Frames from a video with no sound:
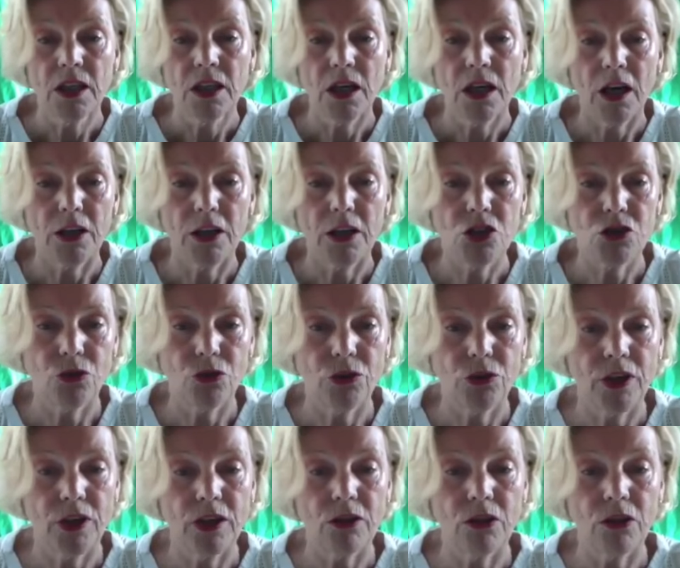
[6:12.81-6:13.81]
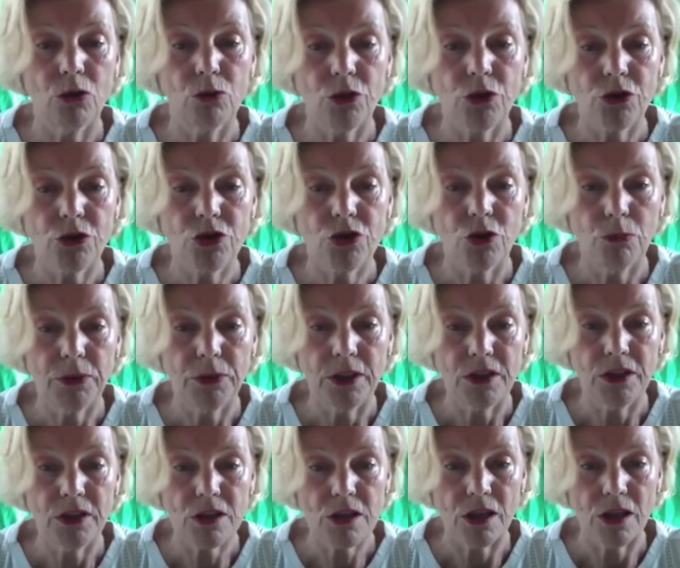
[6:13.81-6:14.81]
I joined a workshop in
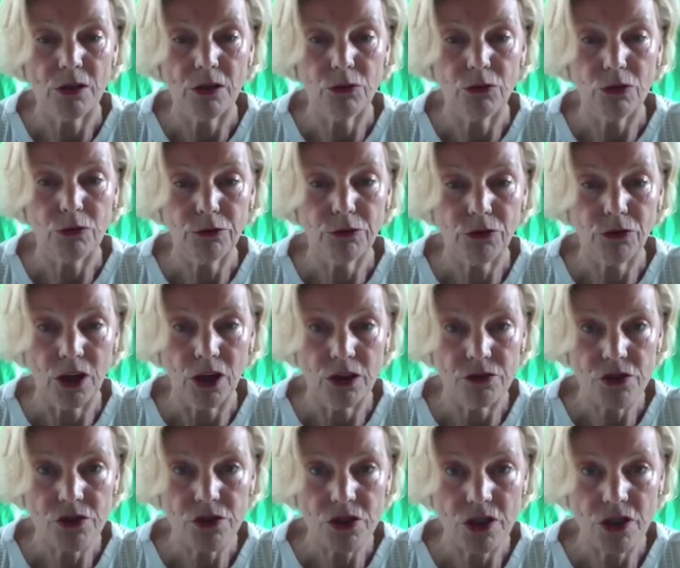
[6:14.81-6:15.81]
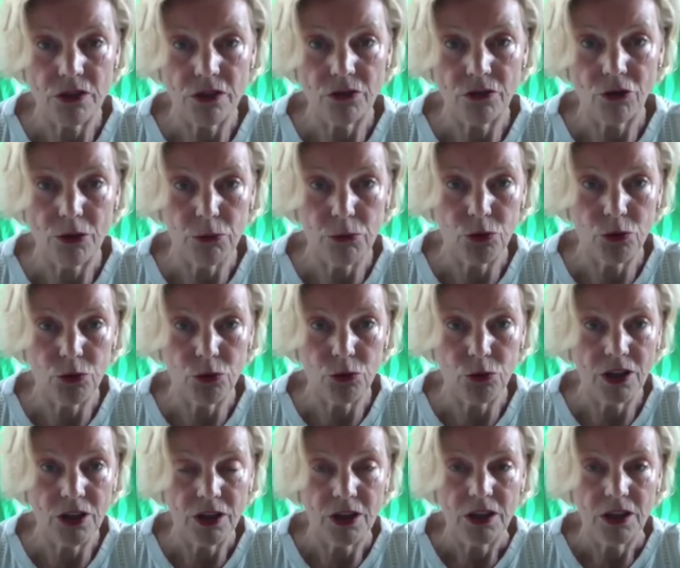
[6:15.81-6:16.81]
the south of France in Trimouti.